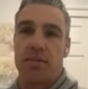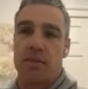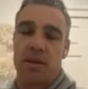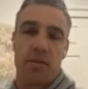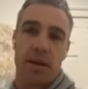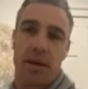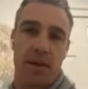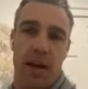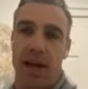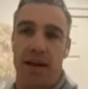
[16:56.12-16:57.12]
the middle of
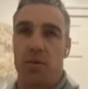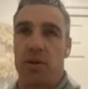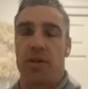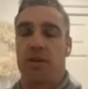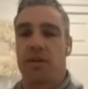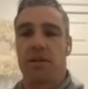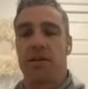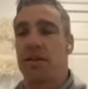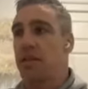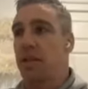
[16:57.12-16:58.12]
London, which is
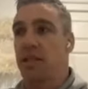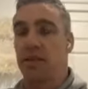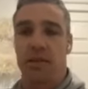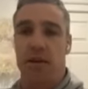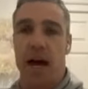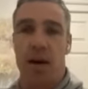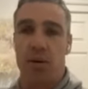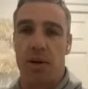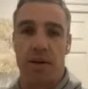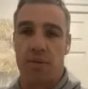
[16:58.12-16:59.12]
just such an
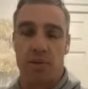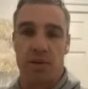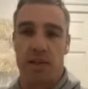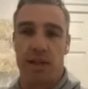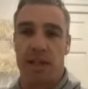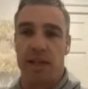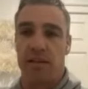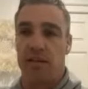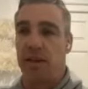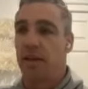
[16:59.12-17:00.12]
unbelievable city to
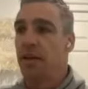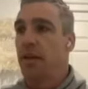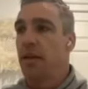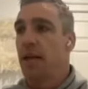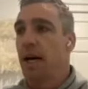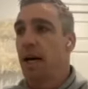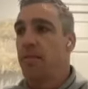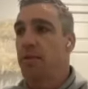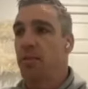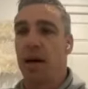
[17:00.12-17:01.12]
live in.
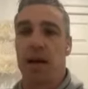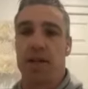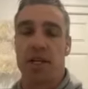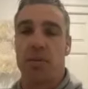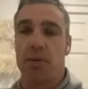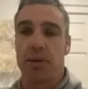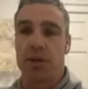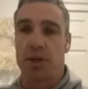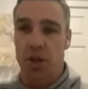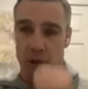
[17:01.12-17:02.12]
To be able to jump on the
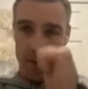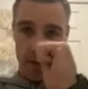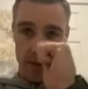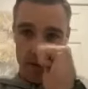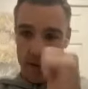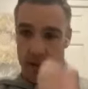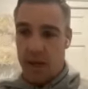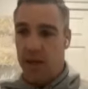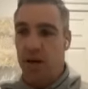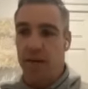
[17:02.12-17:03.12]
tube
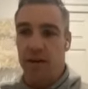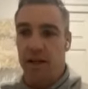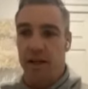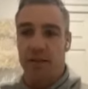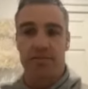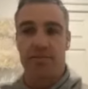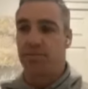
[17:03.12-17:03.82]
and travel in and